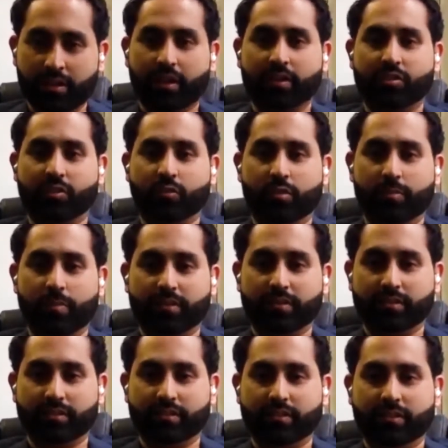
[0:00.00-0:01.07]
and so we
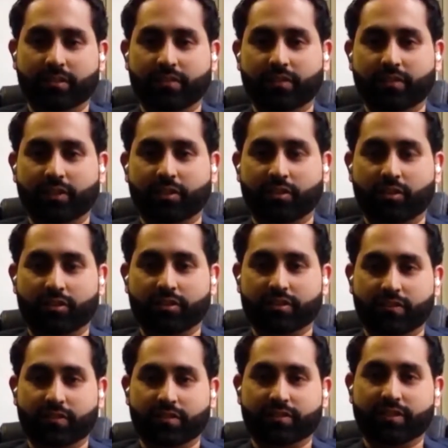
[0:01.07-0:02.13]
basically lived across
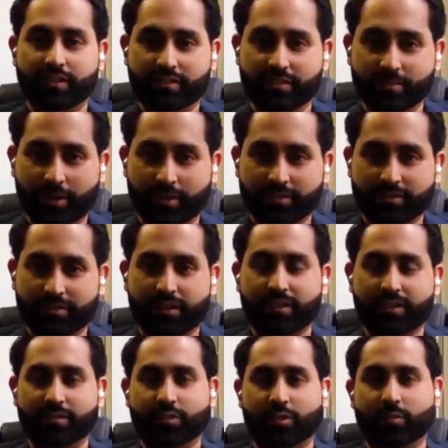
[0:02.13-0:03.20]
different cities in
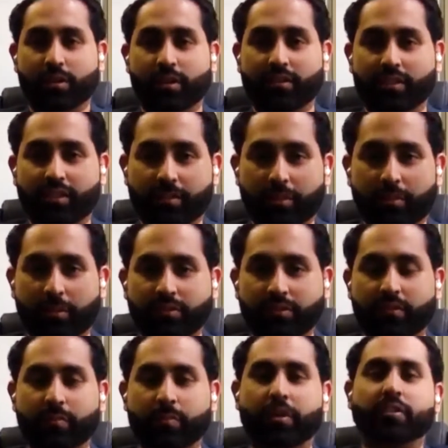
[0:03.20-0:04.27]
Pakistan. So when I think about myself
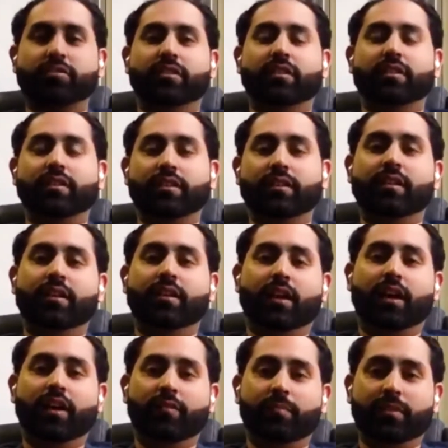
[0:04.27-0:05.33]
and my journey,
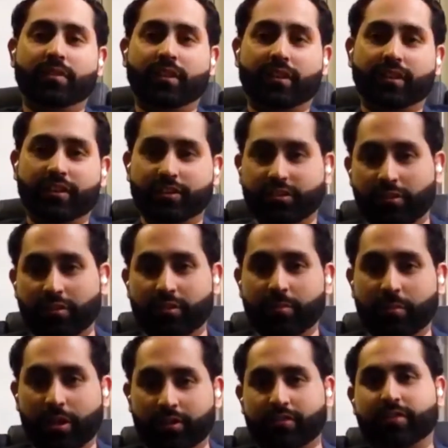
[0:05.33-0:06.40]
I've been like an internal
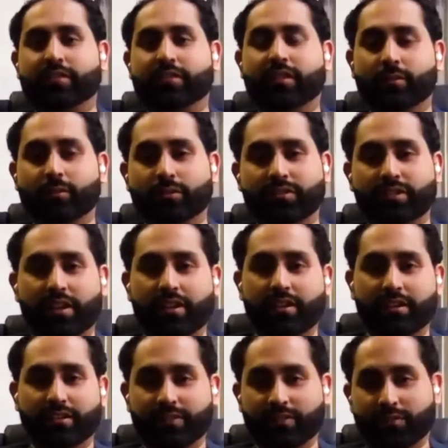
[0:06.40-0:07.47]
migrant, I would say,
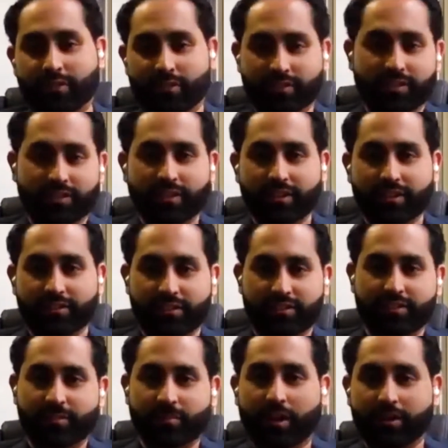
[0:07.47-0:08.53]
in different cities
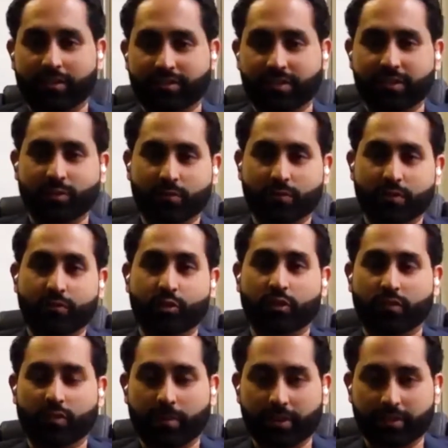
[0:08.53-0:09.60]
in Pakistan. So I've lived all
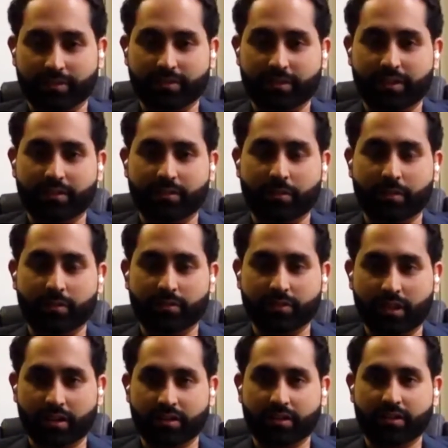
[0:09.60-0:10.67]
over Pakistan when I was
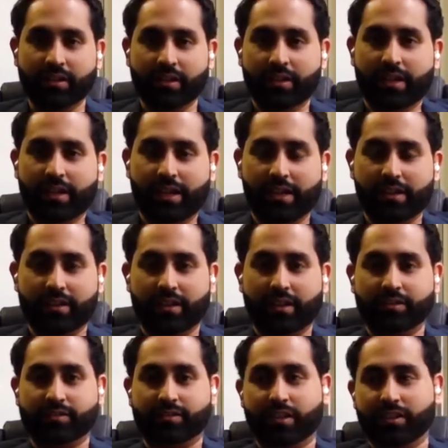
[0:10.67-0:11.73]
young, and I
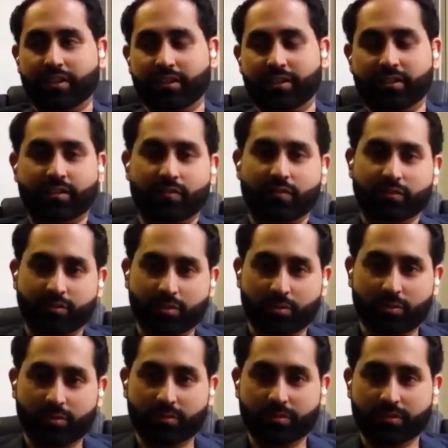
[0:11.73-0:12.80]
studied in different
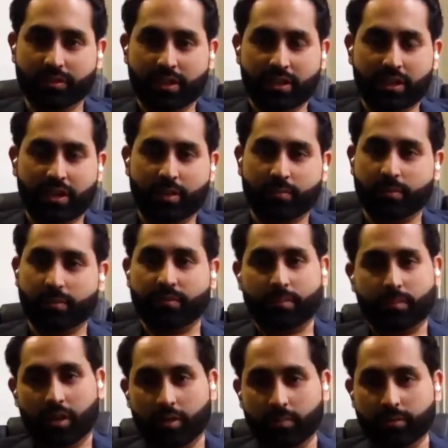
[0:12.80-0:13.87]
schools. Some of them
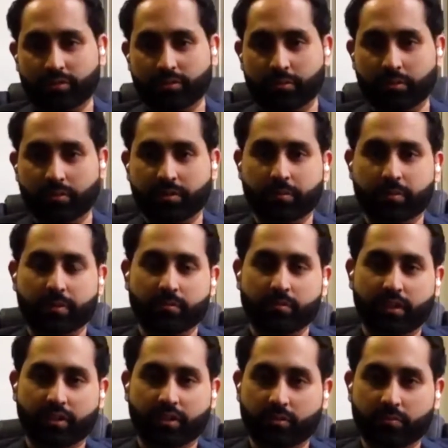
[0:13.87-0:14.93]
army schools, some of them
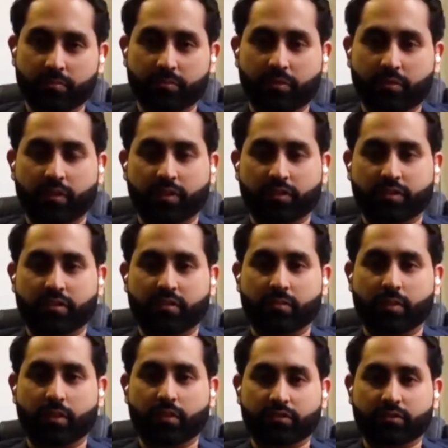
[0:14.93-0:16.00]
sort of like general
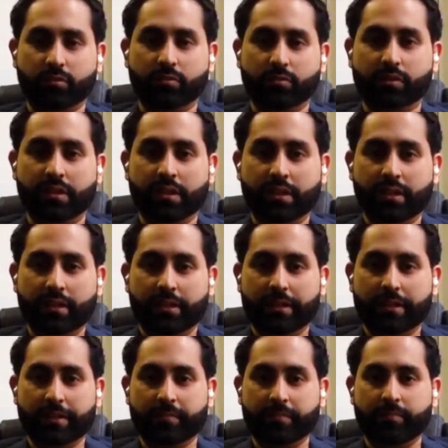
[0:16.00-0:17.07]
private schools.
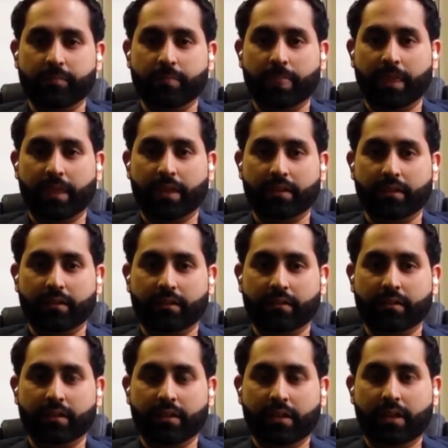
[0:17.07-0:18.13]
And
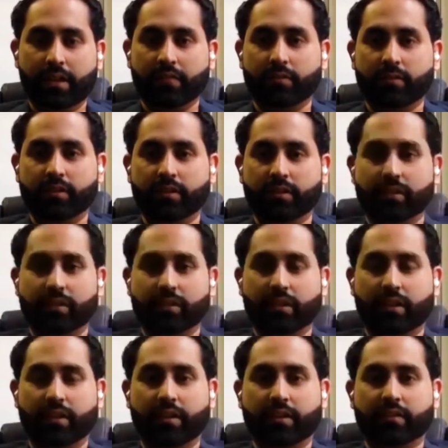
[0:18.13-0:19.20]
really,
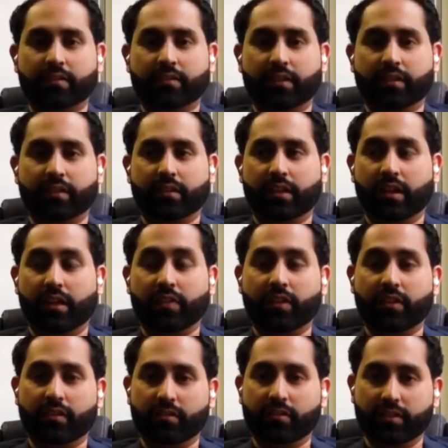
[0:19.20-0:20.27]
I guess like at
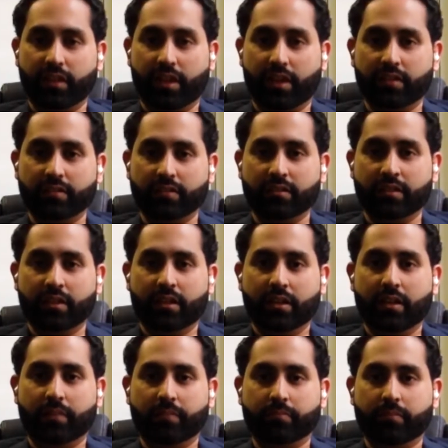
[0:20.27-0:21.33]
that early age,
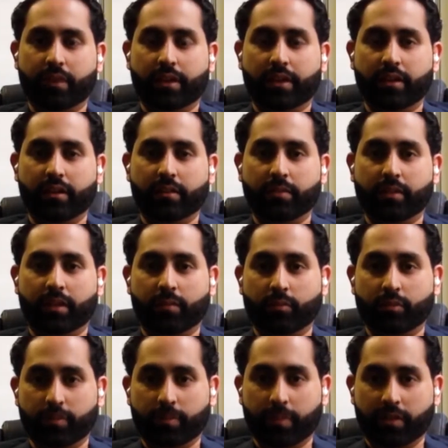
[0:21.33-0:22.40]
I became
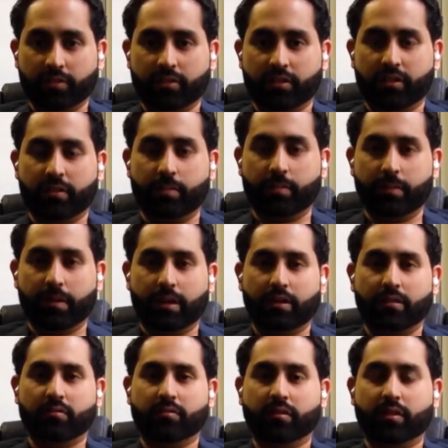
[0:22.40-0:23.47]
really passionate
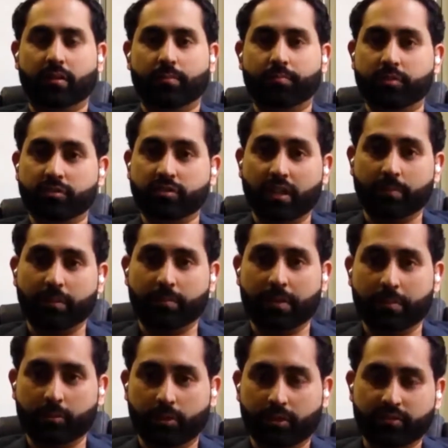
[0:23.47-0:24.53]
about just helping
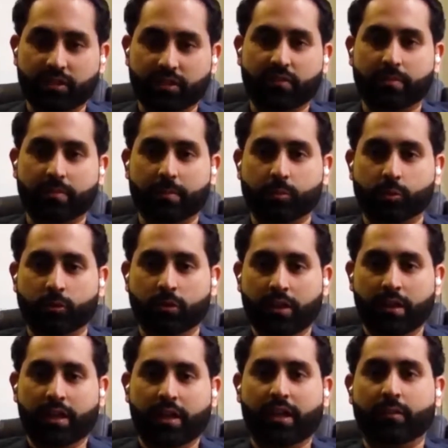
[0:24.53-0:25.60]
people and serving people.
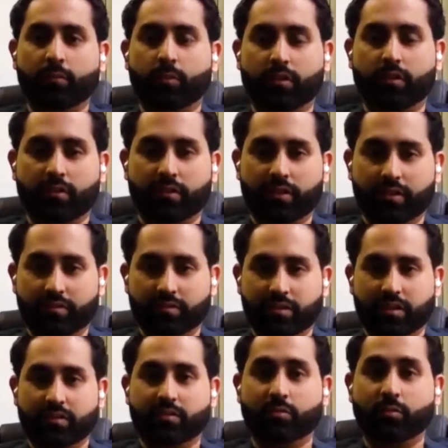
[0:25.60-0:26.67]
And one of the things that
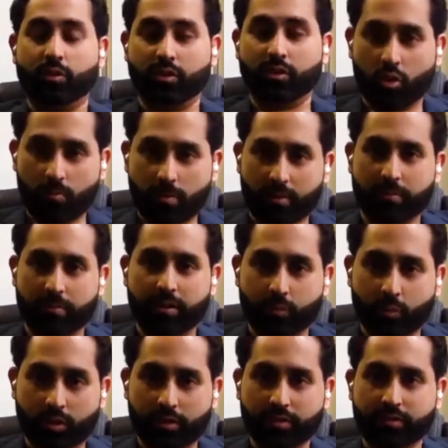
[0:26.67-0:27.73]
you wouldn't know about me
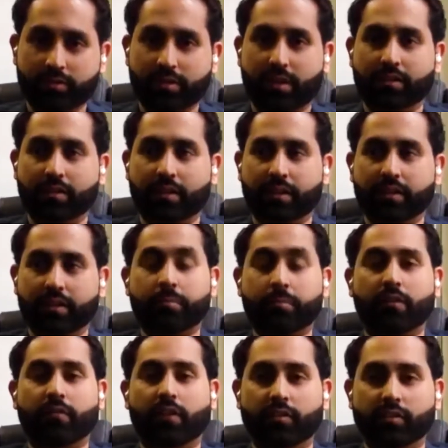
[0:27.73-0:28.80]
was that like
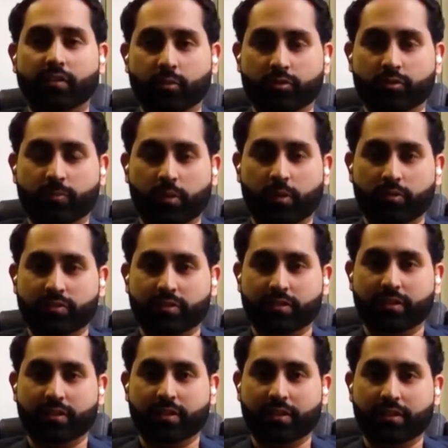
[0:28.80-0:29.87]
my father was
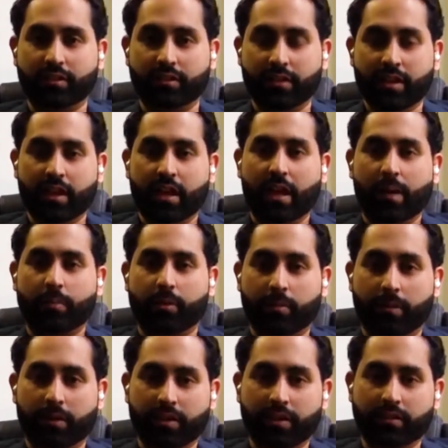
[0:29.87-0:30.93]
posted in
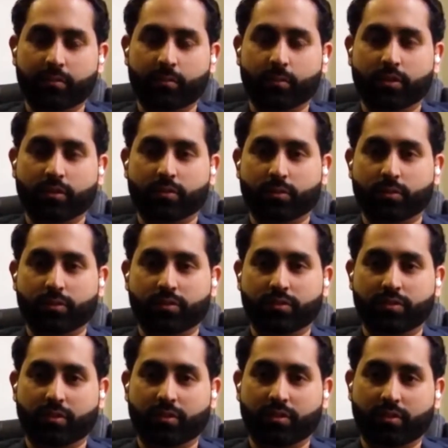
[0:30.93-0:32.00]
Abbottabad, which
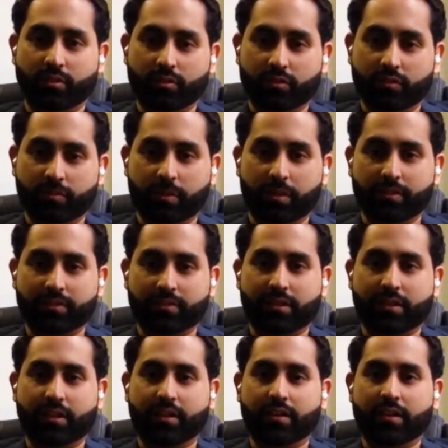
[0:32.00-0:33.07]
was in the north of
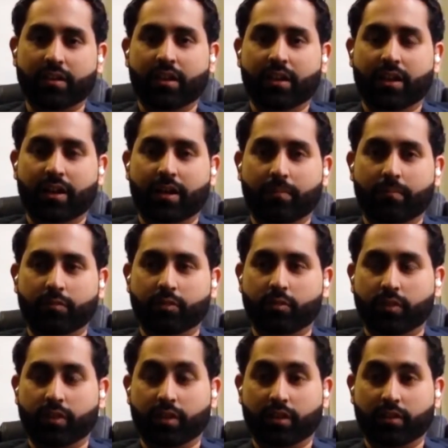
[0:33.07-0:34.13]
Pakistan, during
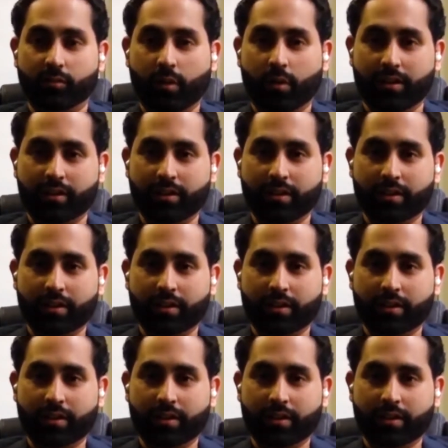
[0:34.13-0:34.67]
an earthquake.